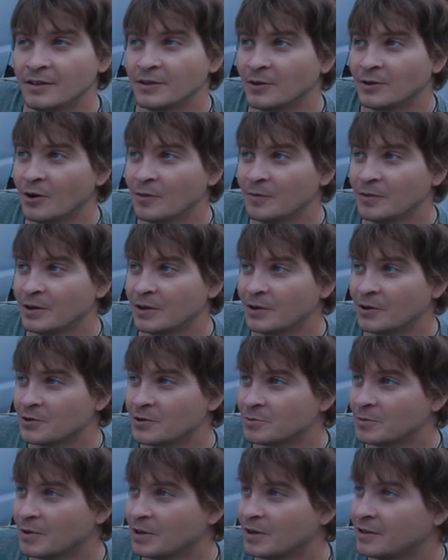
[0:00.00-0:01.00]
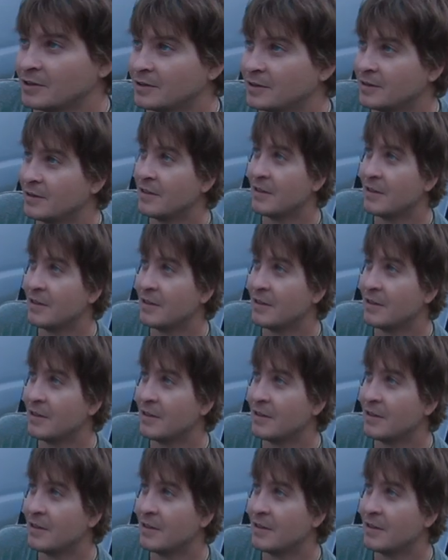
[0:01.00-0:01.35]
So hopefully it goes well.